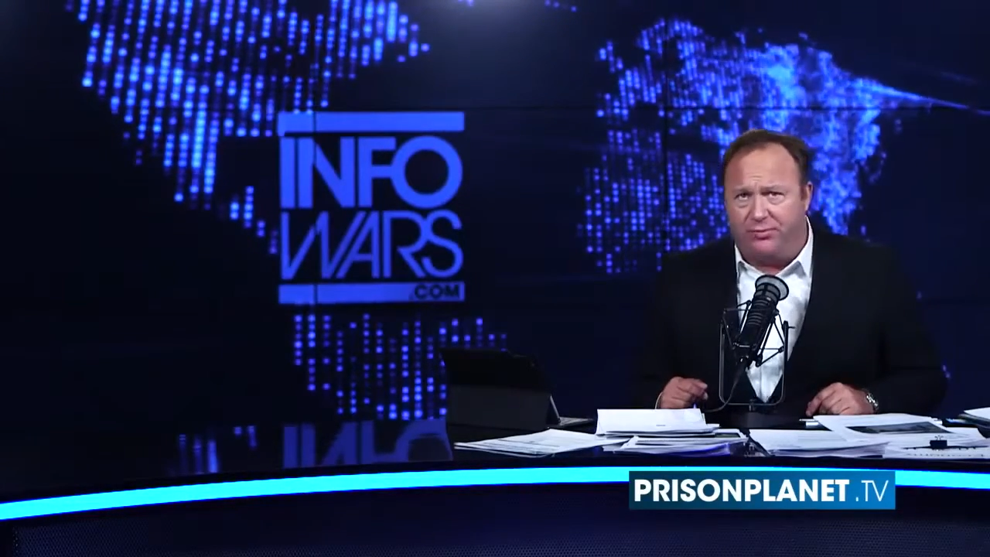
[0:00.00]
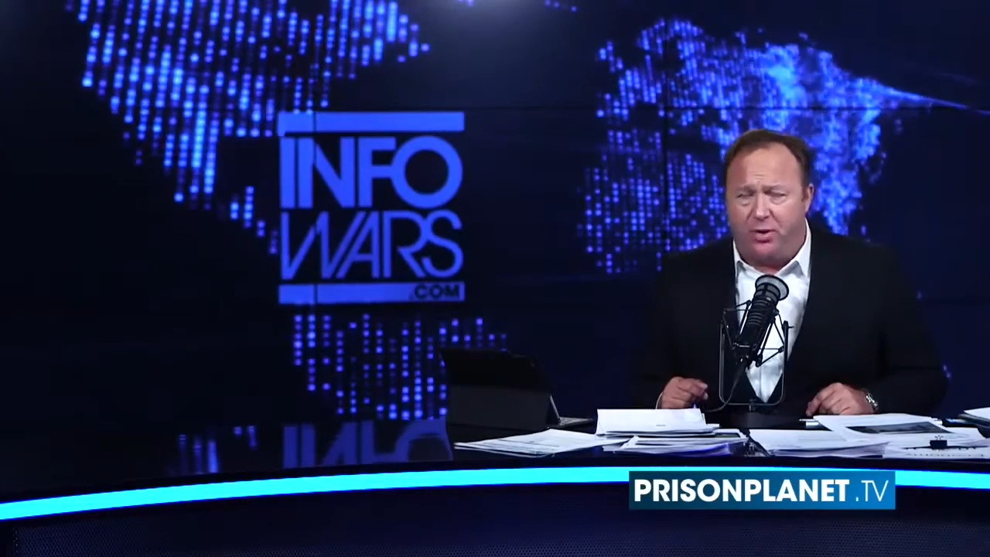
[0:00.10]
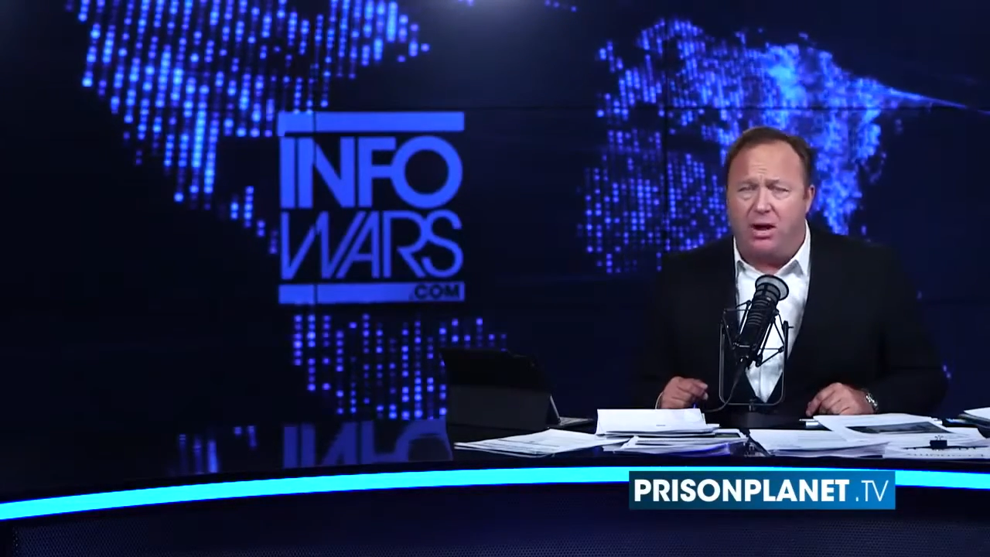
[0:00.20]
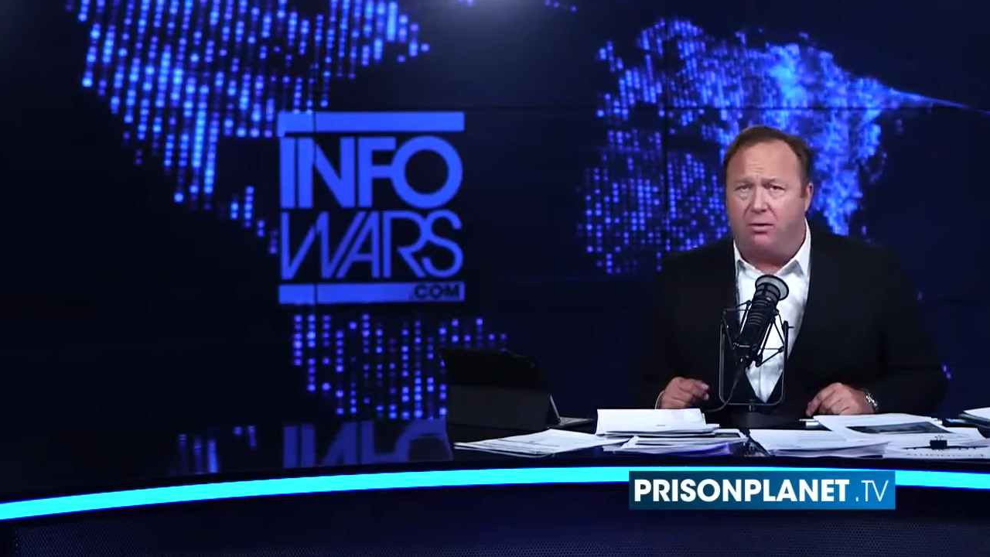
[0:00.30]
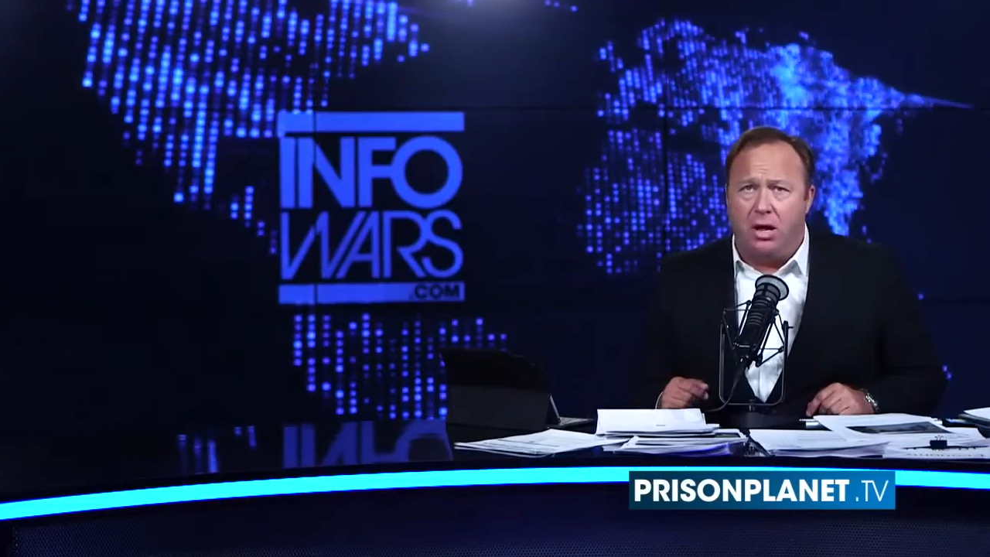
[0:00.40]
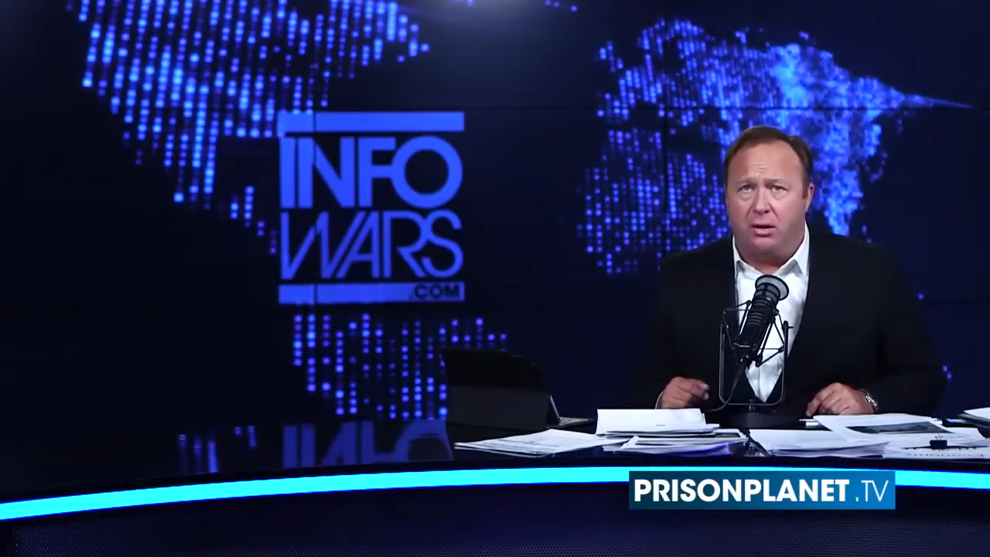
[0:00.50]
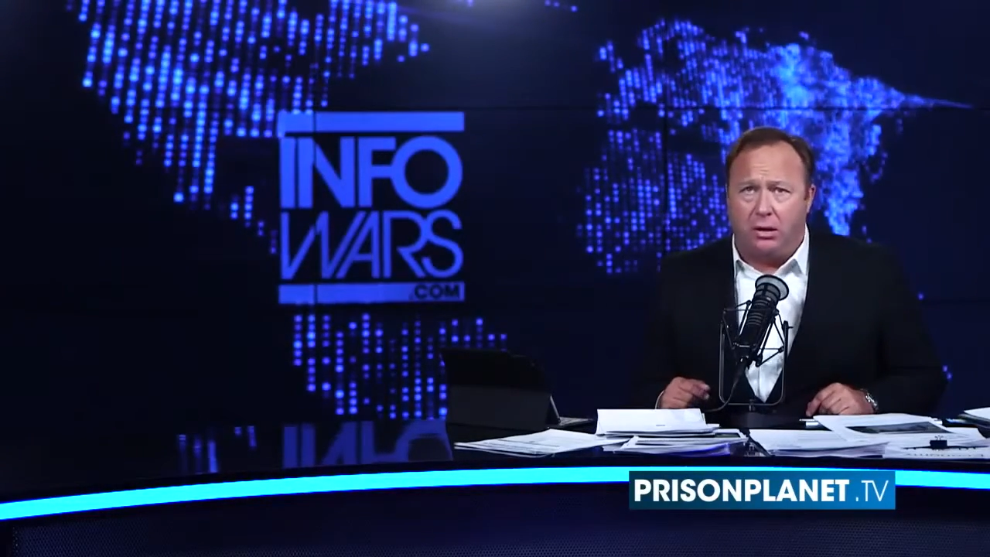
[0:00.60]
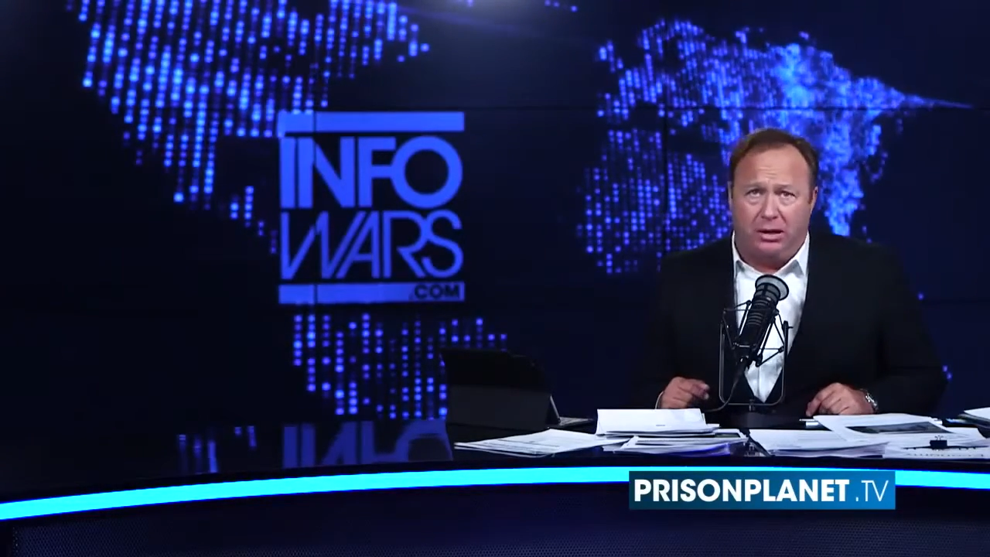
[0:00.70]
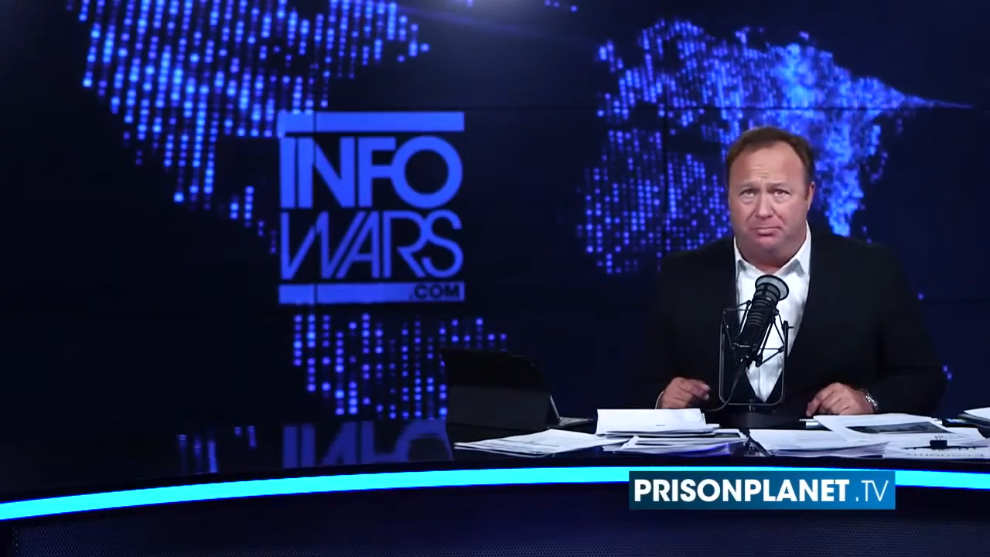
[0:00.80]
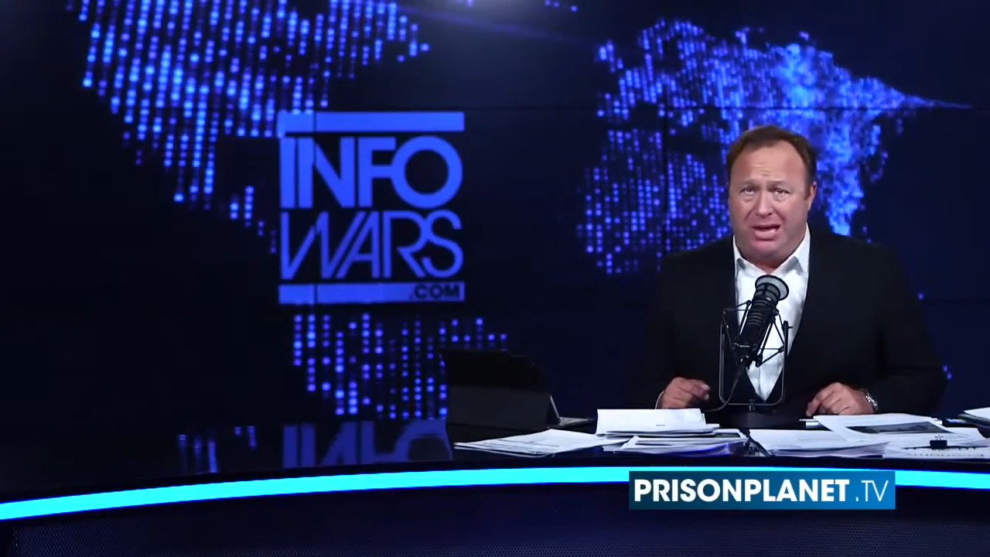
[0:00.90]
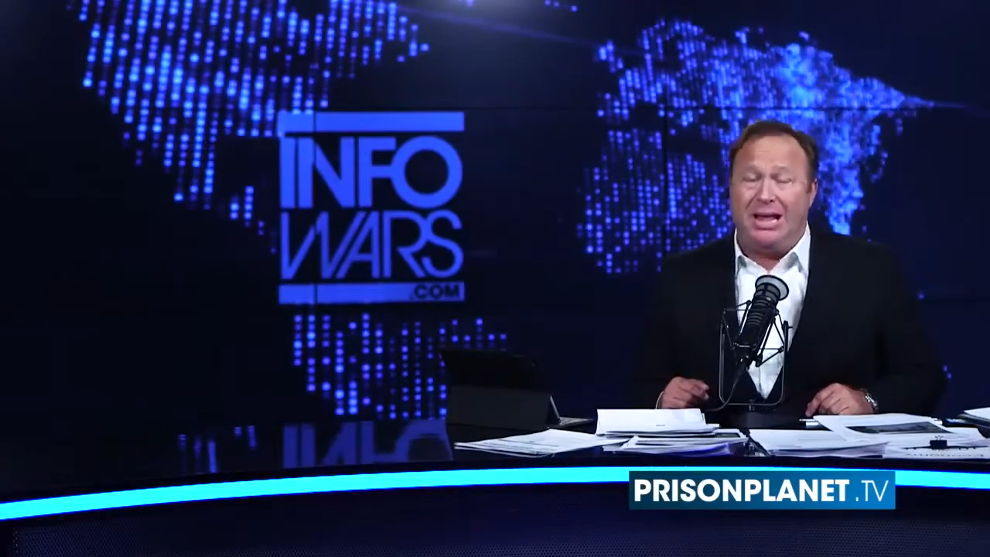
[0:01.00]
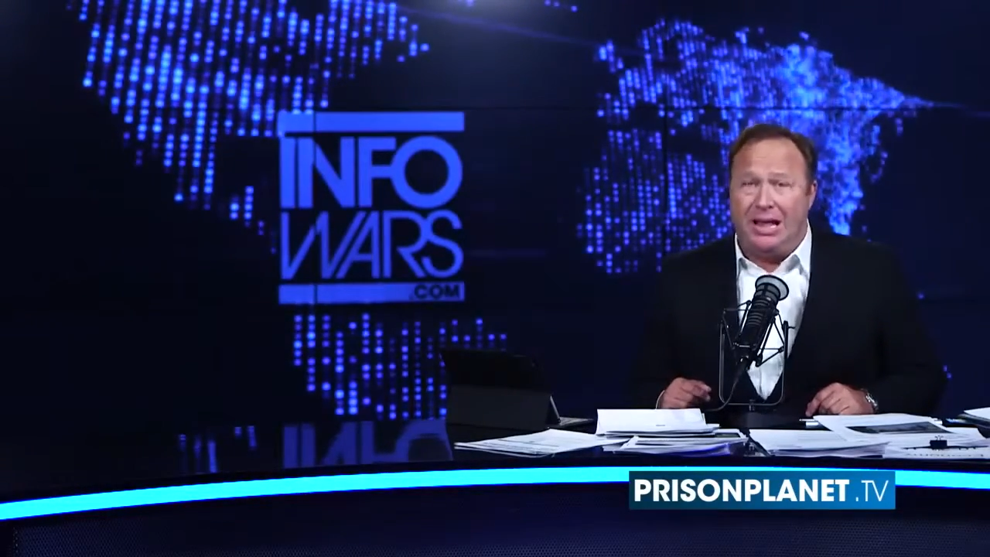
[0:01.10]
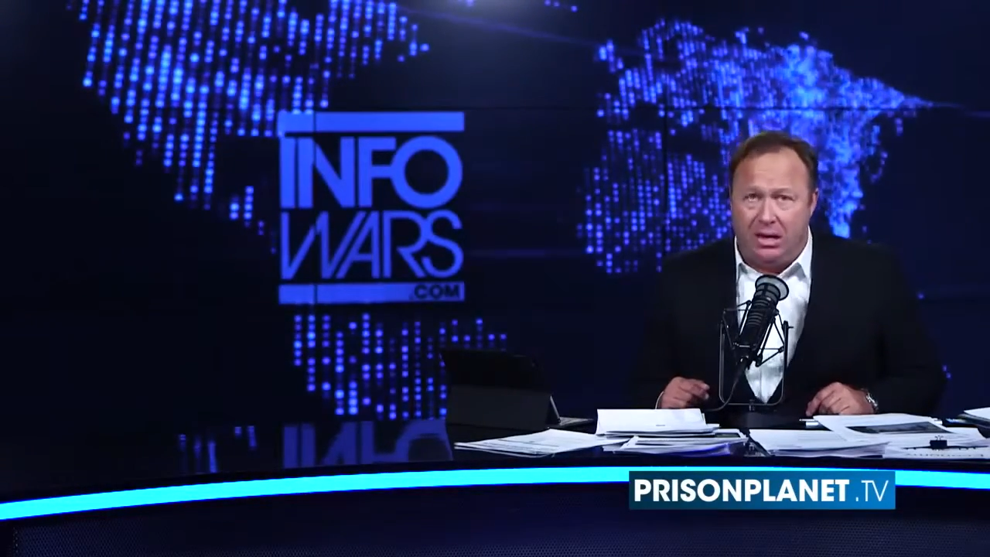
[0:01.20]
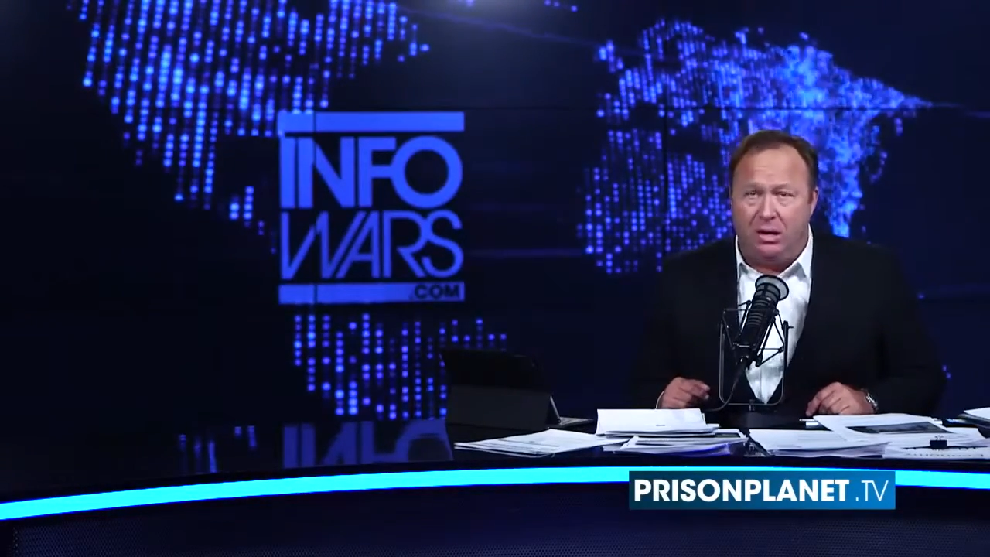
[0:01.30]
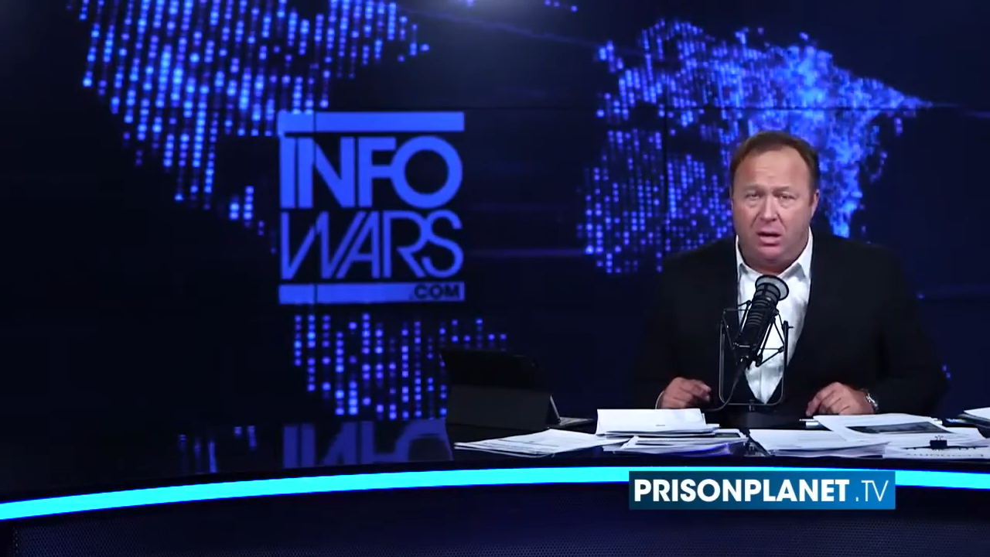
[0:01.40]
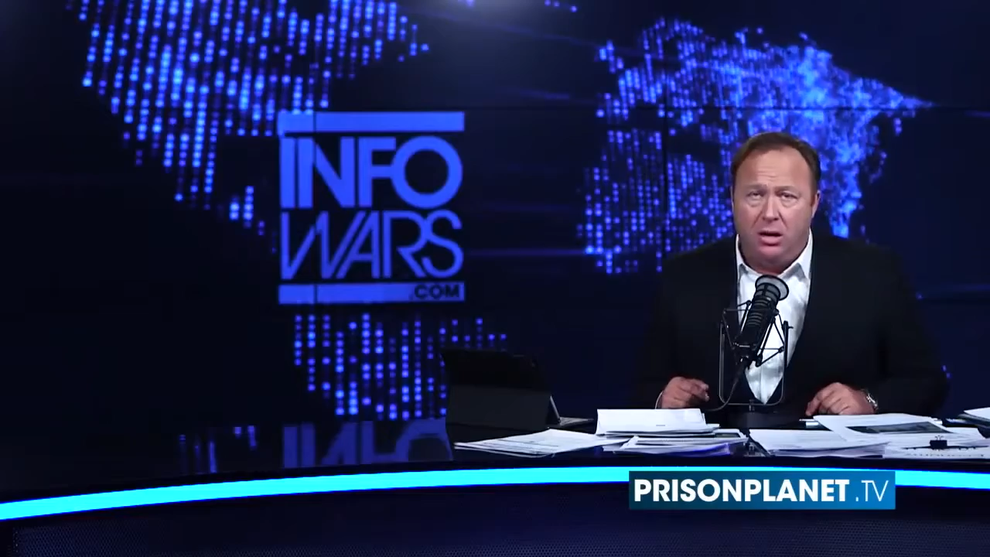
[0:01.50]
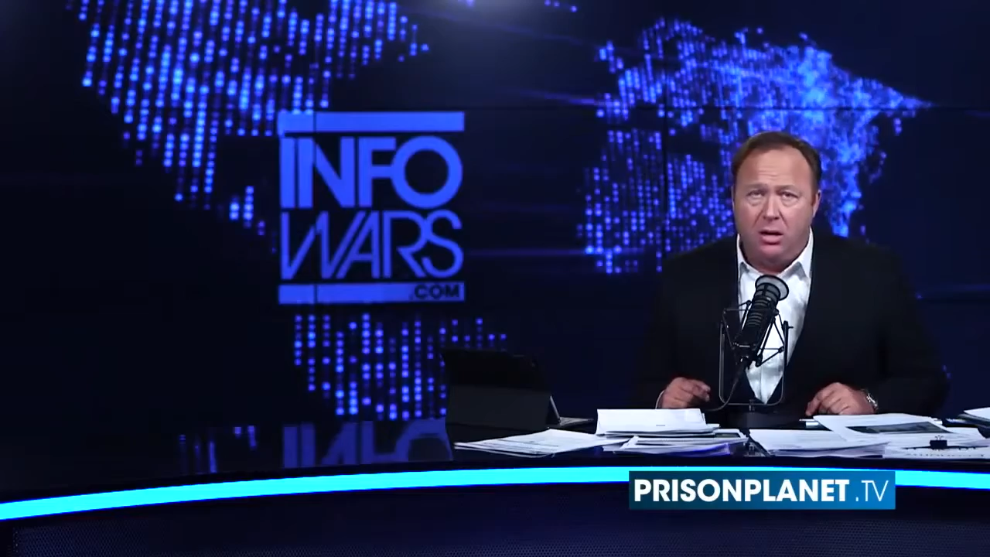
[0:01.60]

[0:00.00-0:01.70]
frontrunner Le Pen